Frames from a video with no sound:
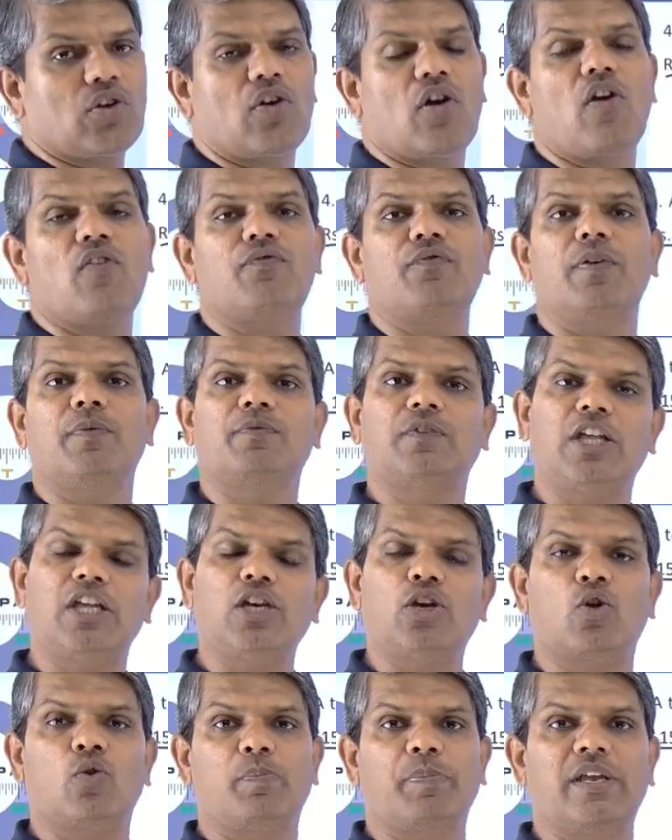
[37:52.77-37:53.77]
of 15
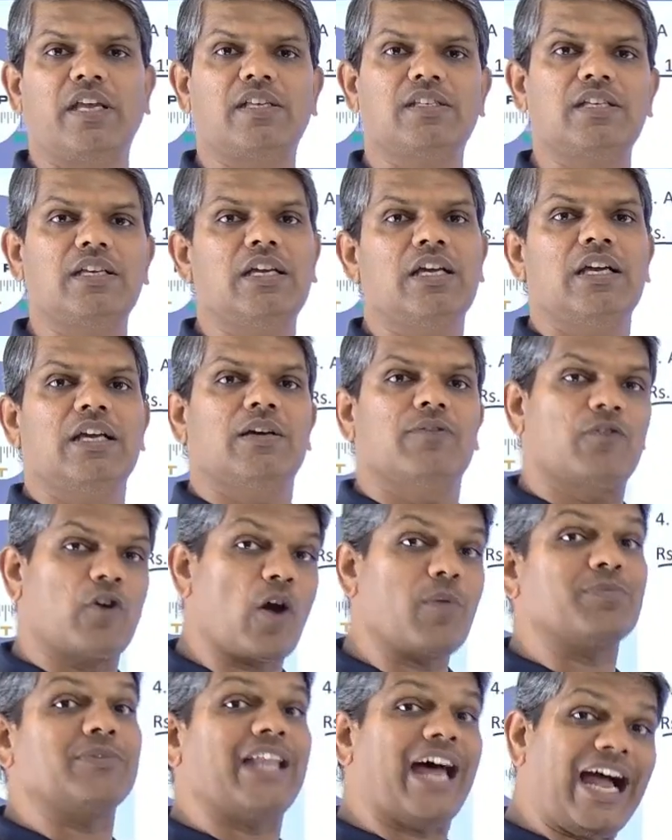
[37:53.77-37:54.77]
rupees
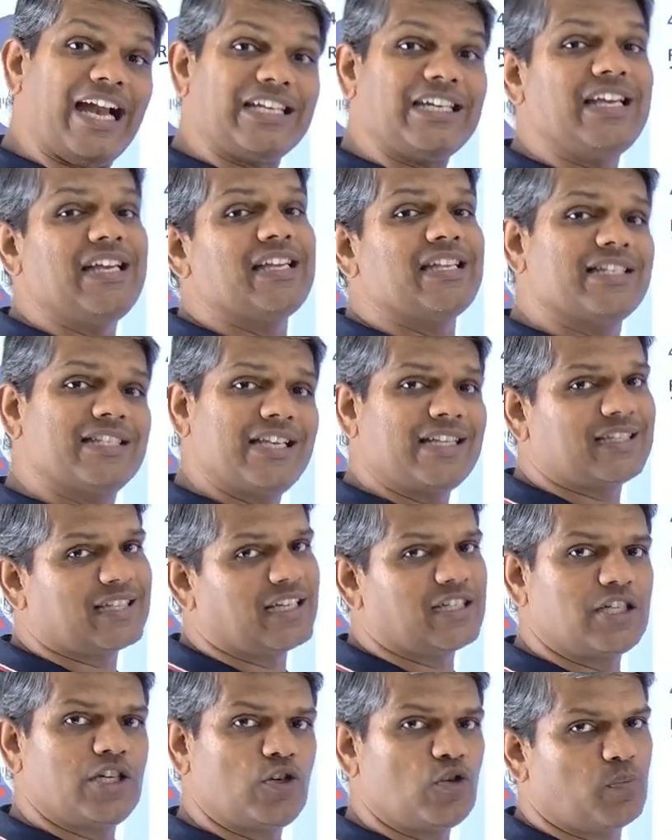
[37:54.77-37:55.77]
from that
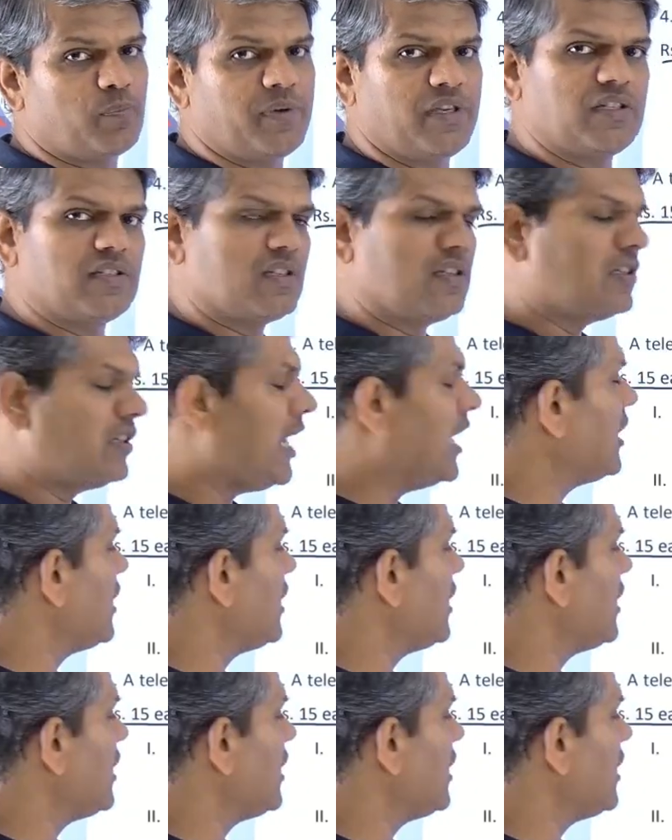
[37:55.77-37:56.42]
600 rupees. That